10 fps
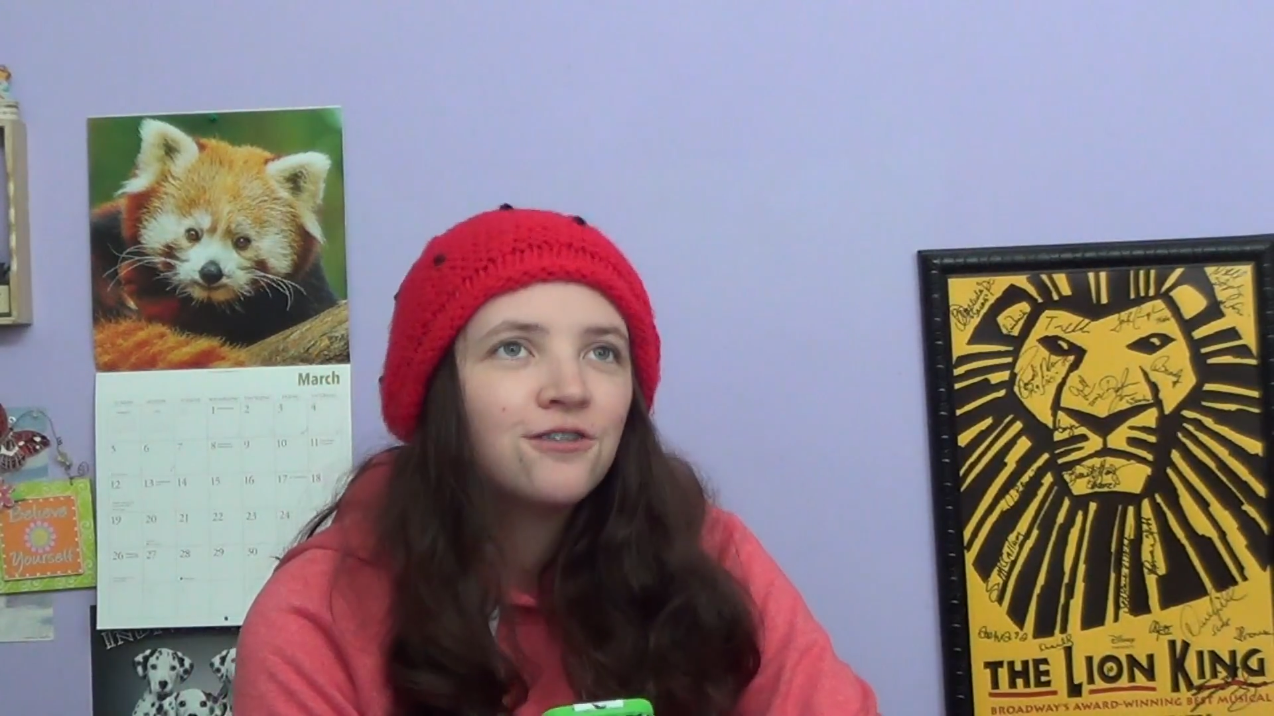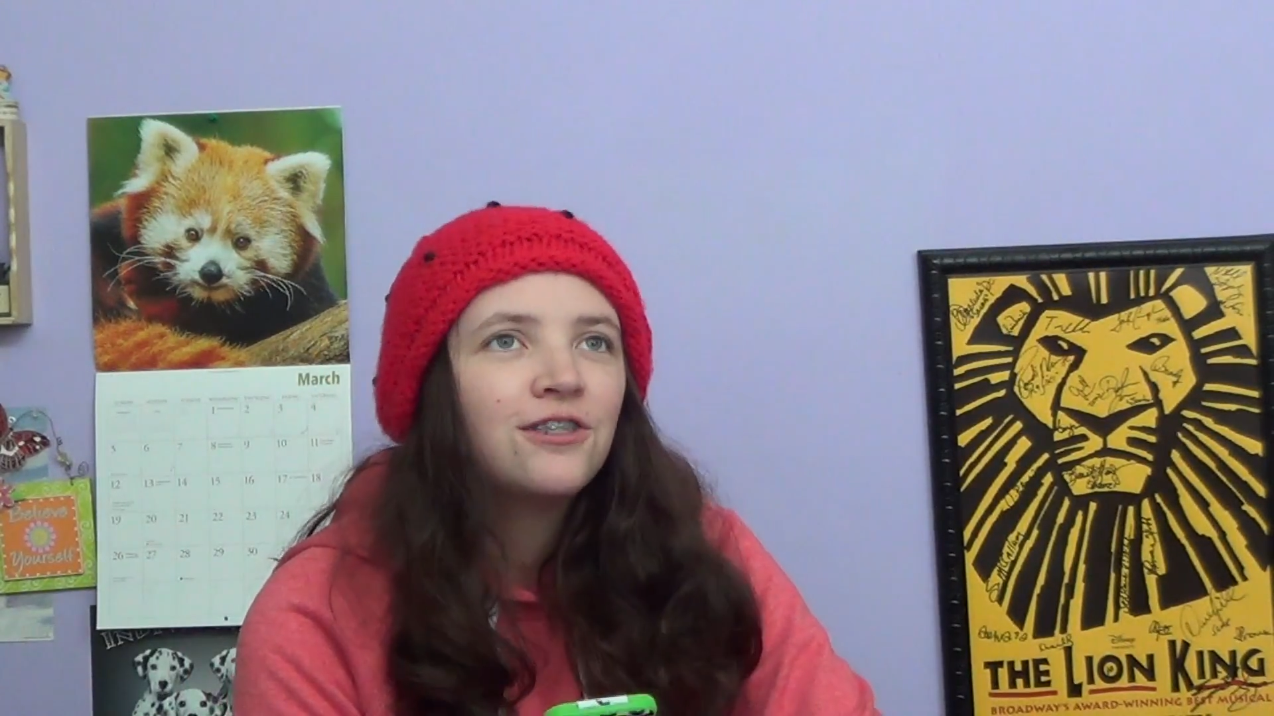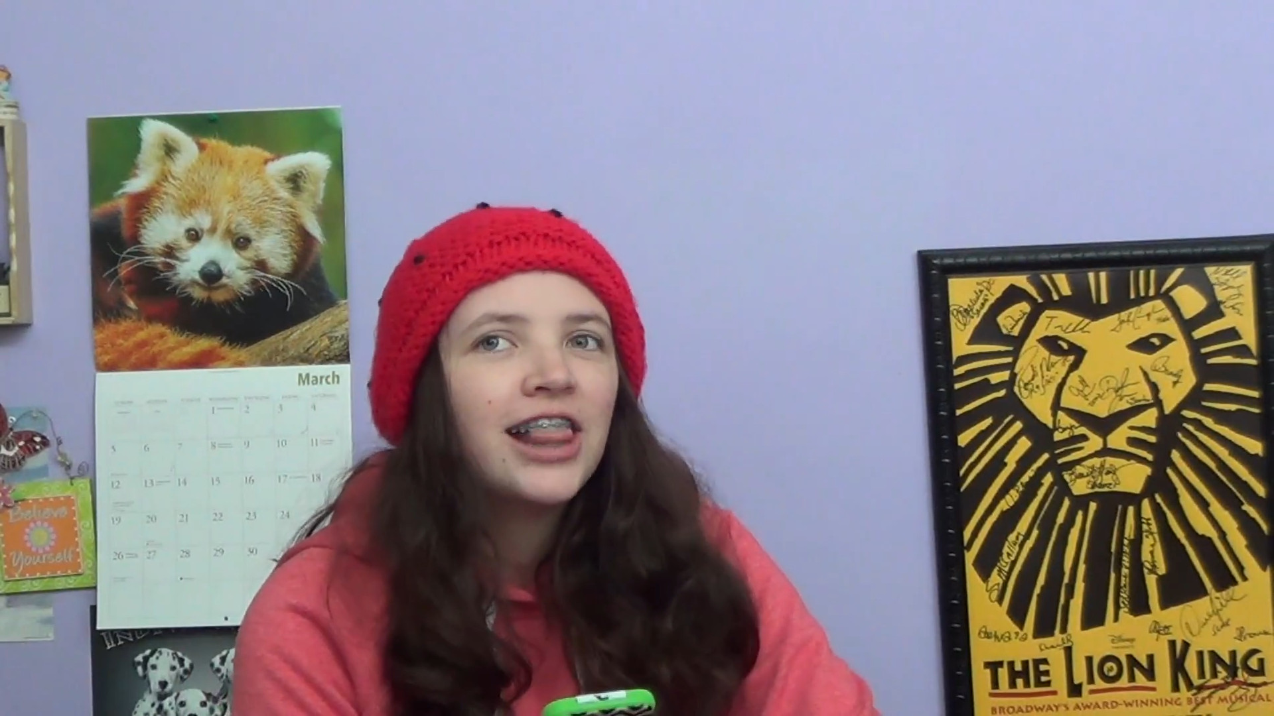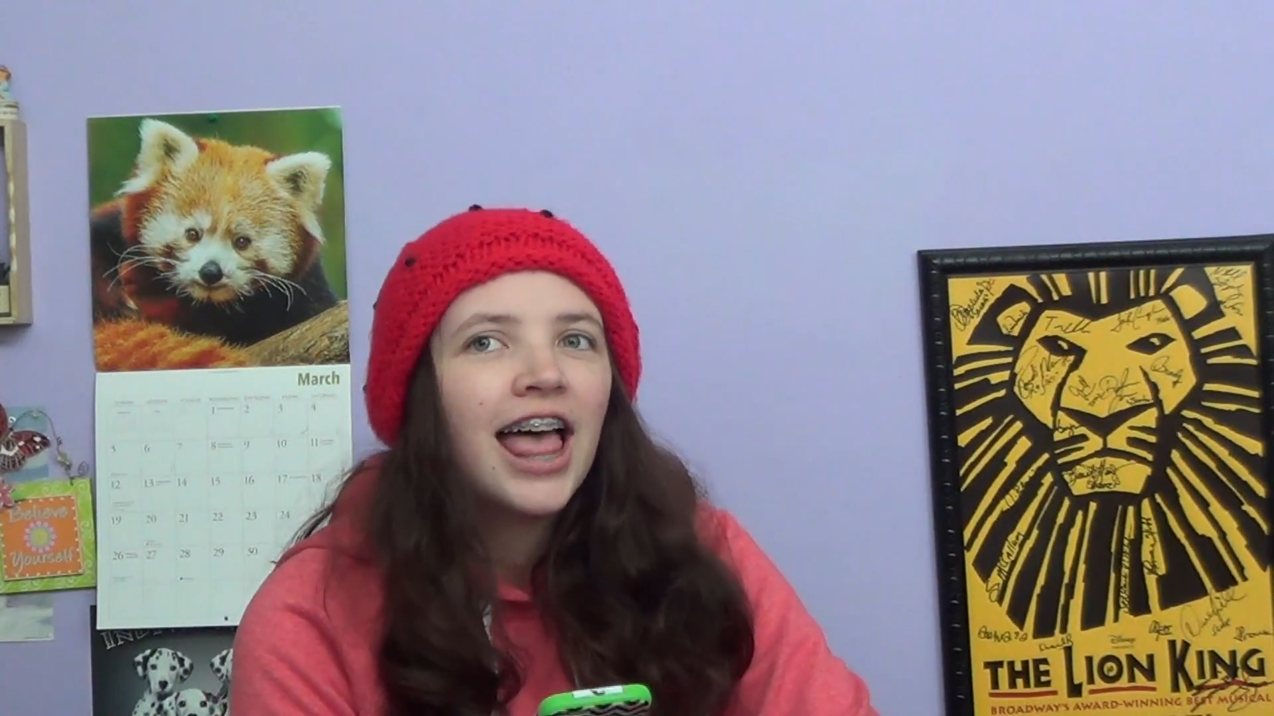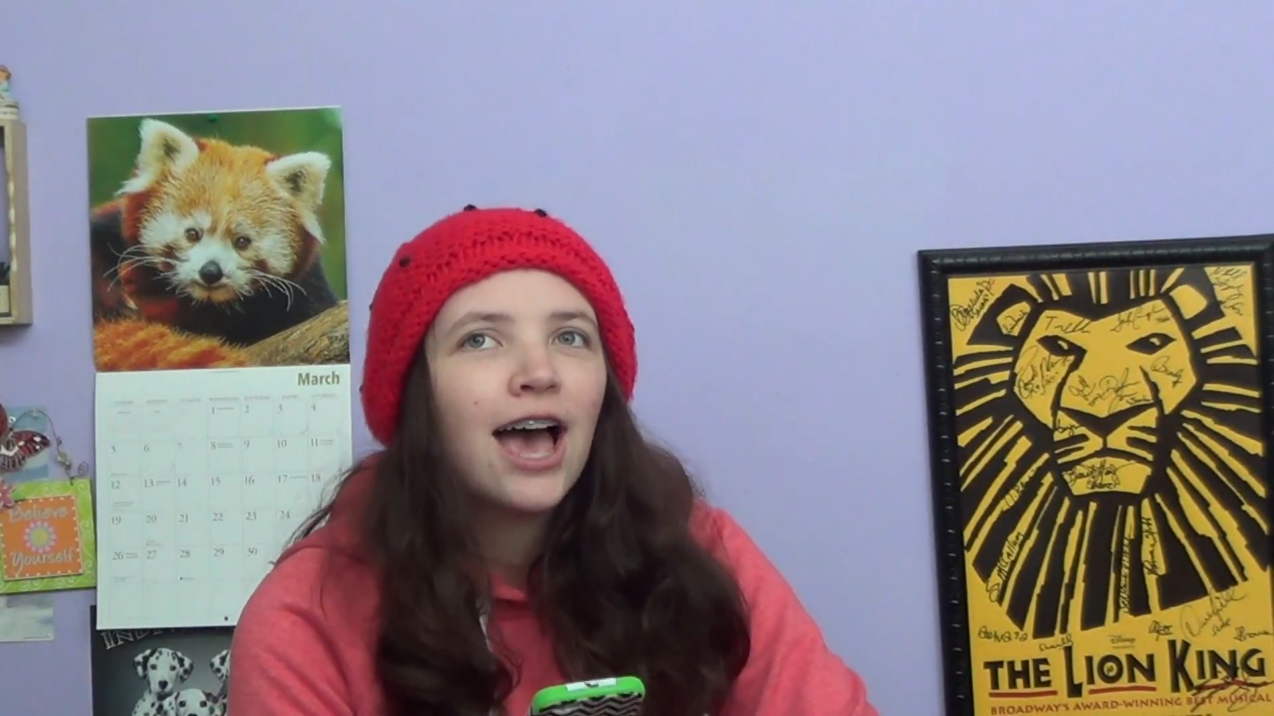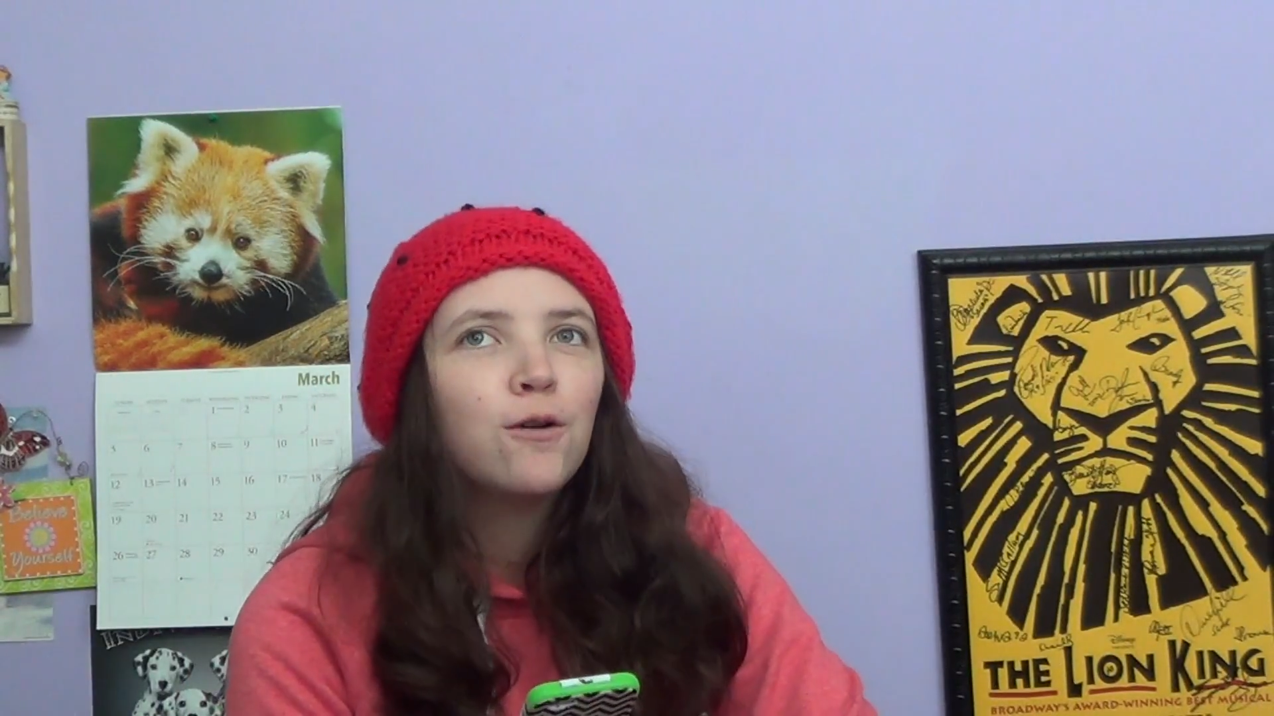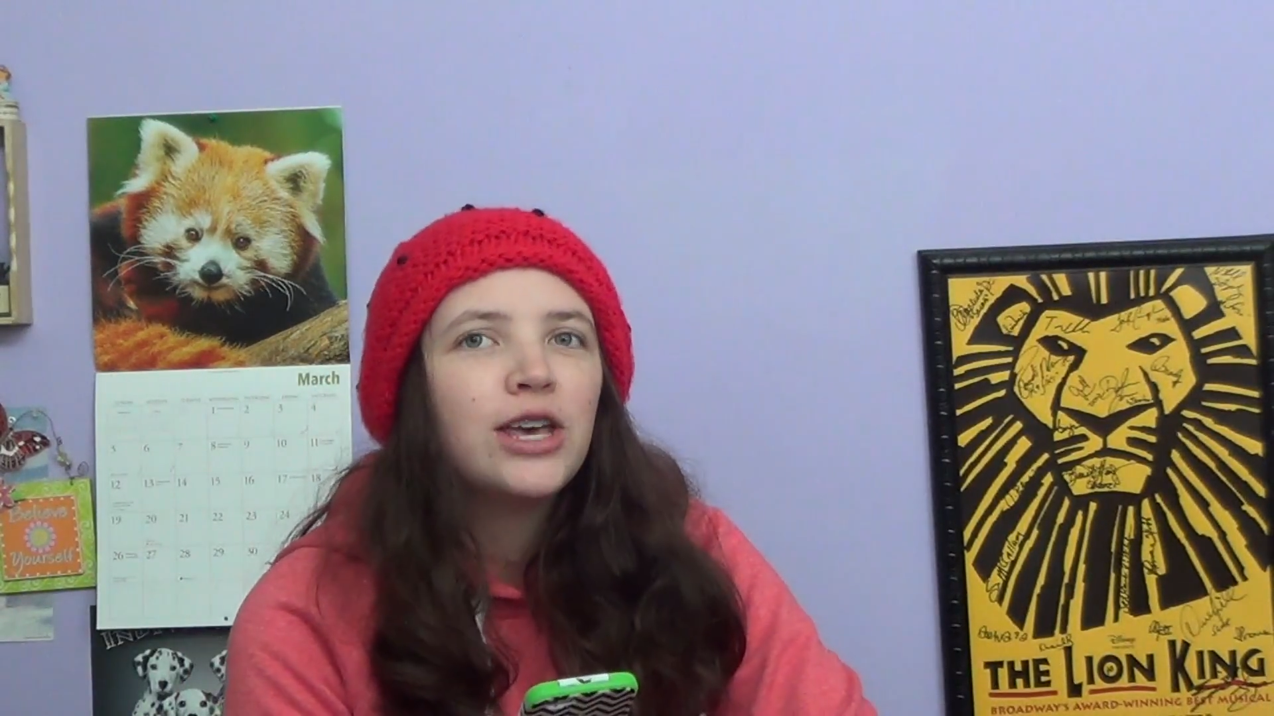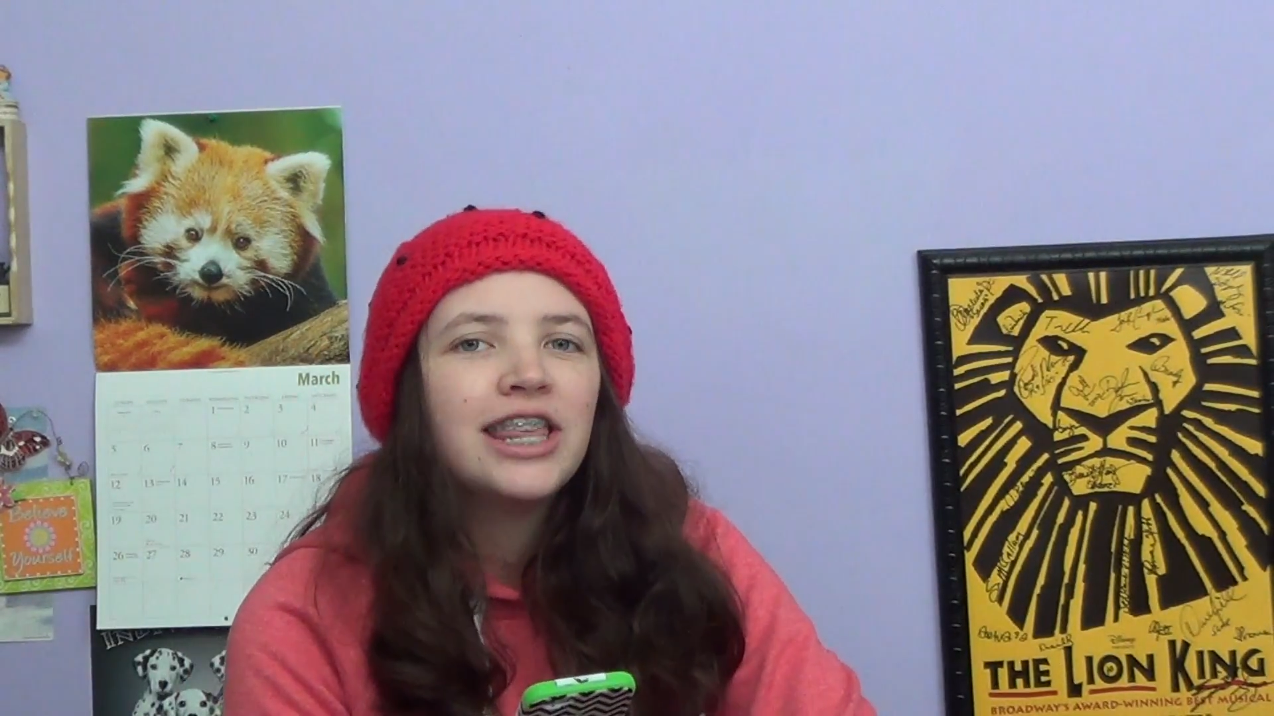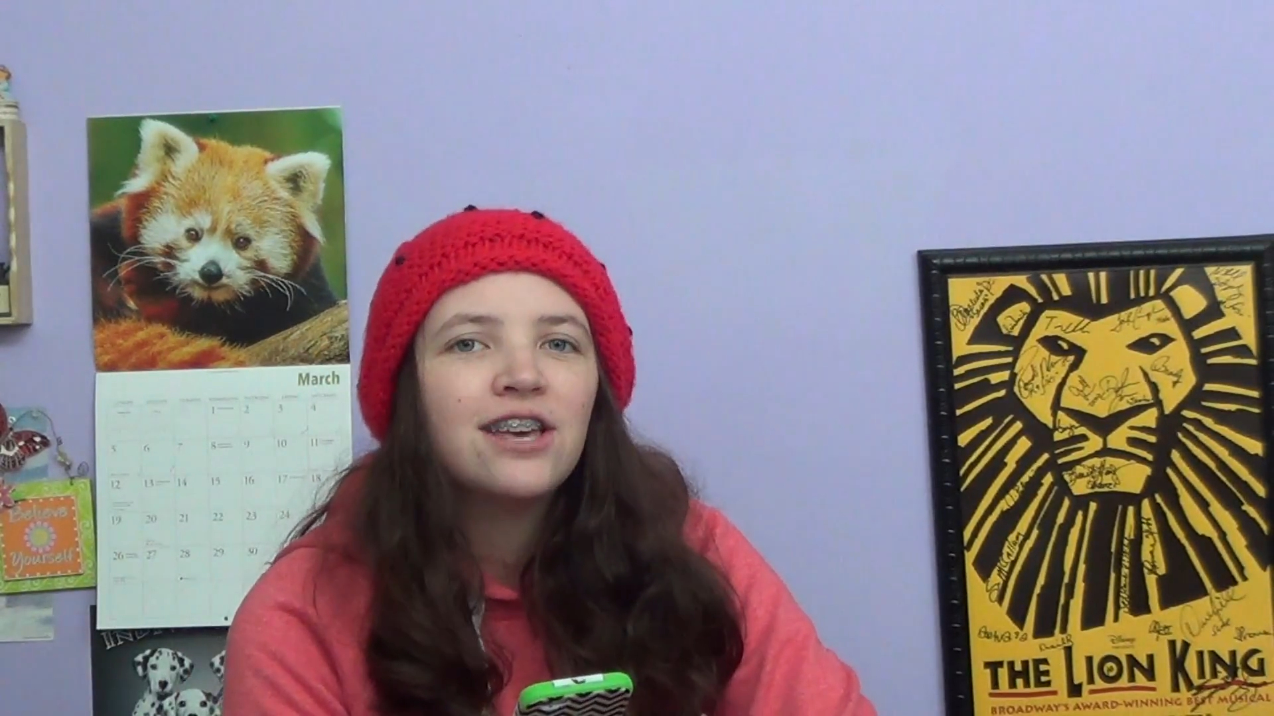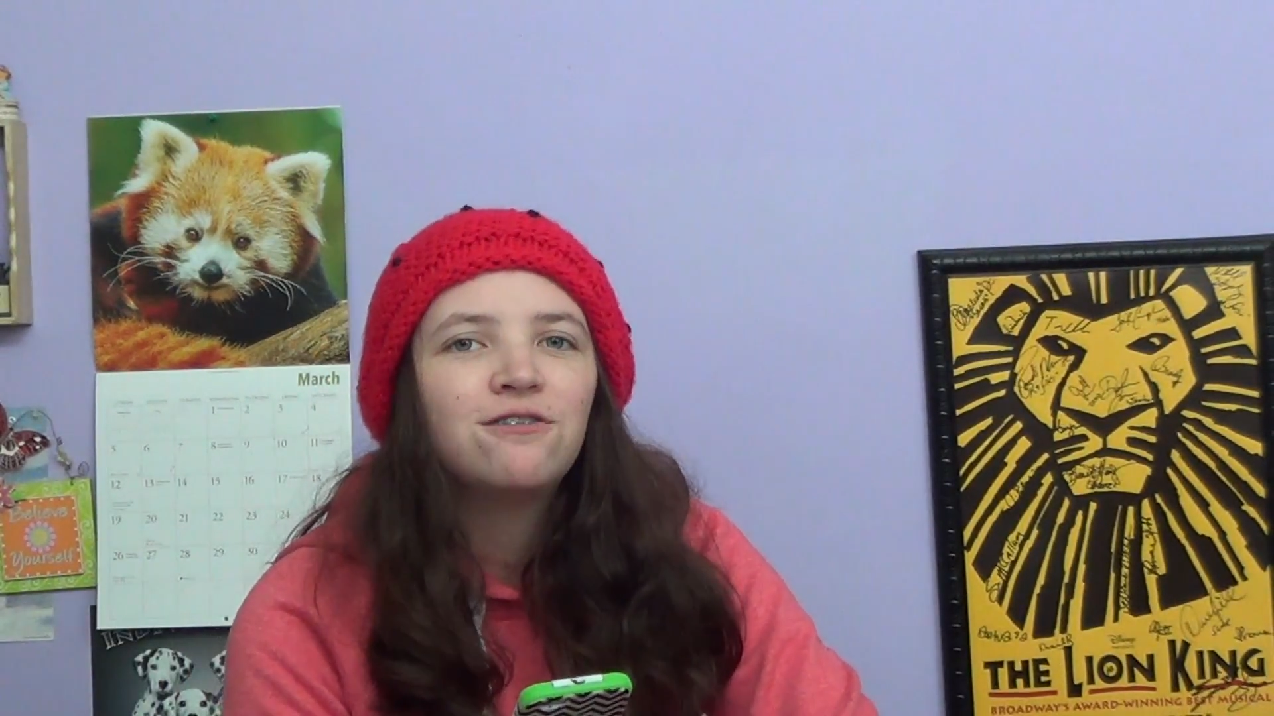
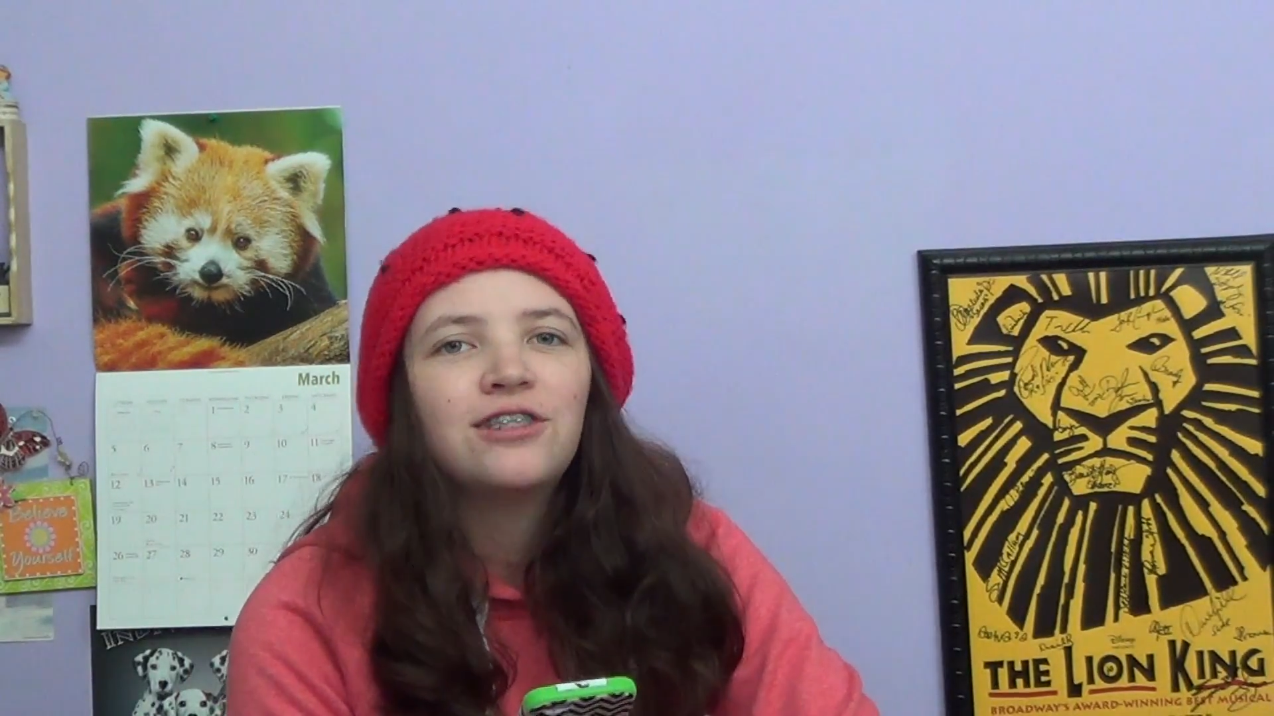Flowey the